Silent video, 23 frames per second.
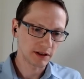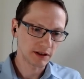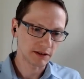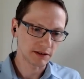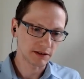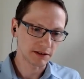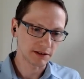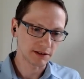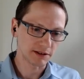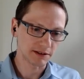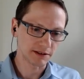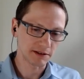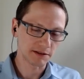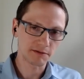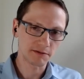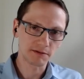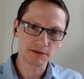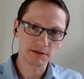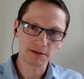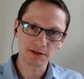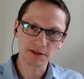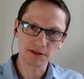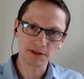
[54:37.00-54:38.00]
uh,
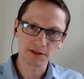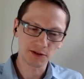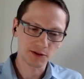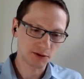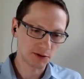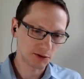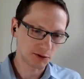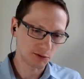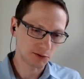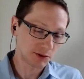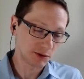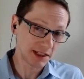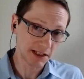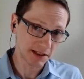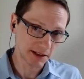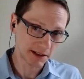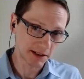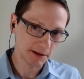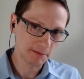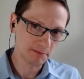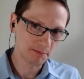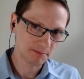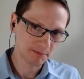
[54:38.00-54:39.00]
to
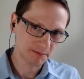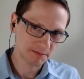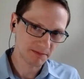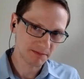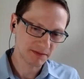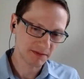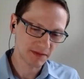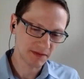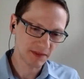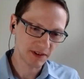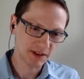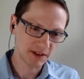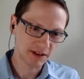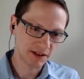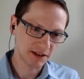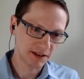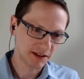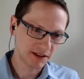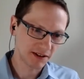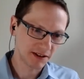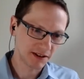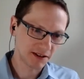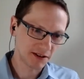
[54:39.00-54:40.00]
DC.
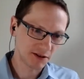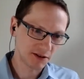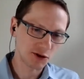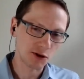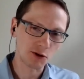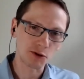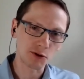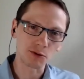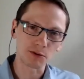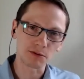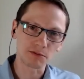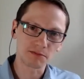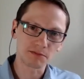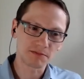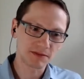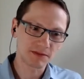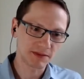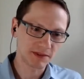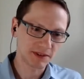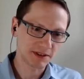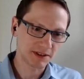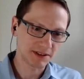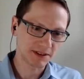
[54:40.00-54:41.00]
So
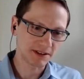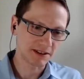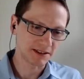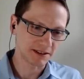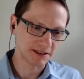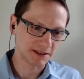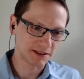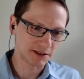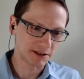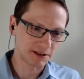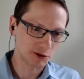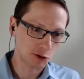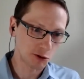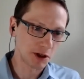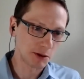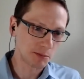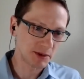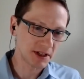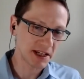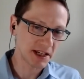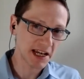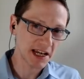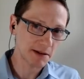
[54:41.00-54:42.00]
uh, you will
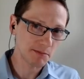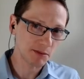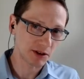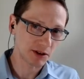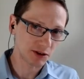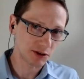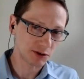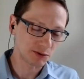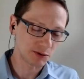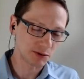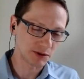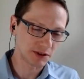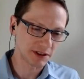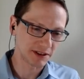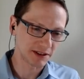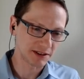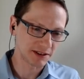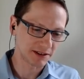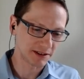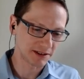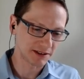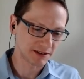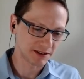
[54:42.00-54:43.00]
be able to
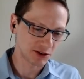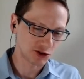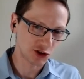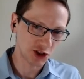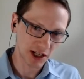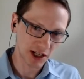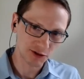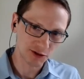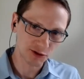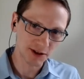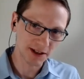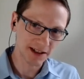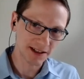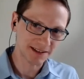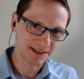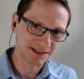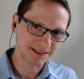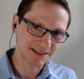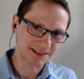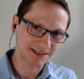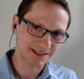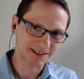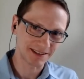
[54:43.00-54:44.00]
uh, generate
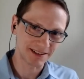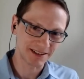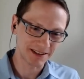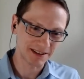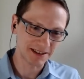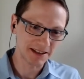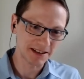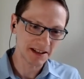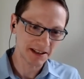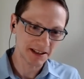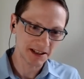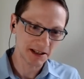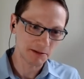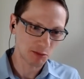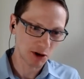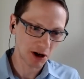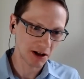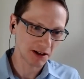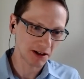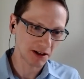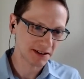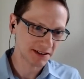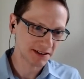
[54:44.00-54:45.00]
DC uh,
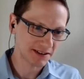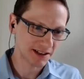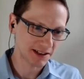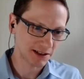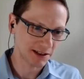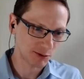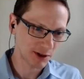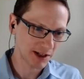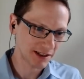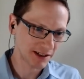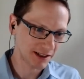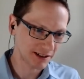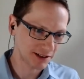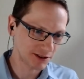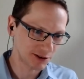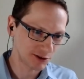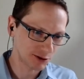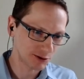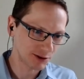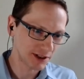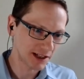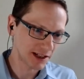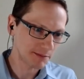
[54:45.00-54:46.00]
pulses as well as you
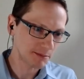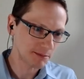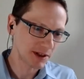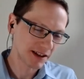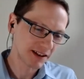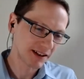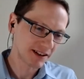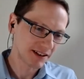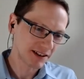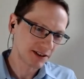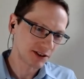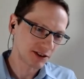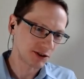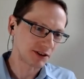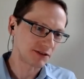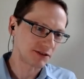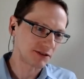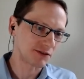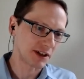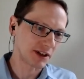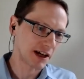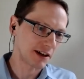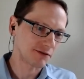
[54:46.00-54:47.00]
know them. So
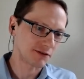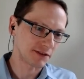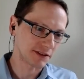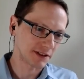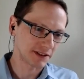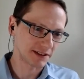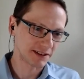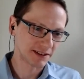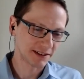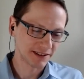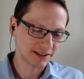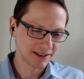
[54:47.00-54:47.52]
if you have a,